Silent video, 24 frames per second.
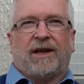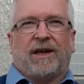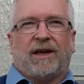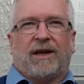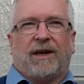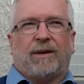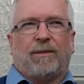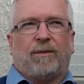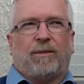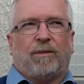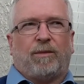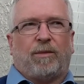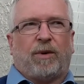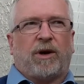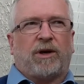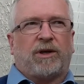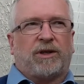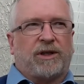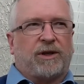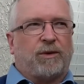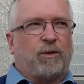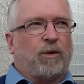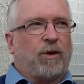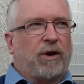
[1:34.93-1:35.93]
um,
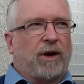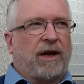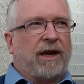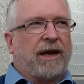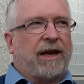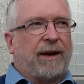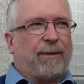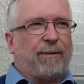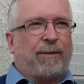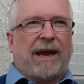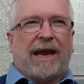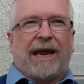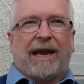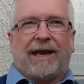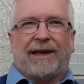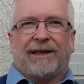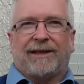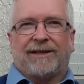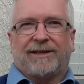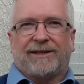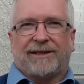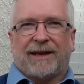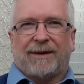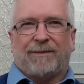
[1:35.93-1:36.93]
partially working at a bank
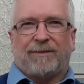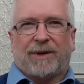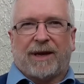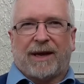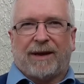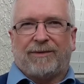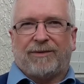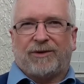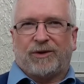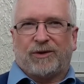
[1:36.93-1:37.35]
at the same time,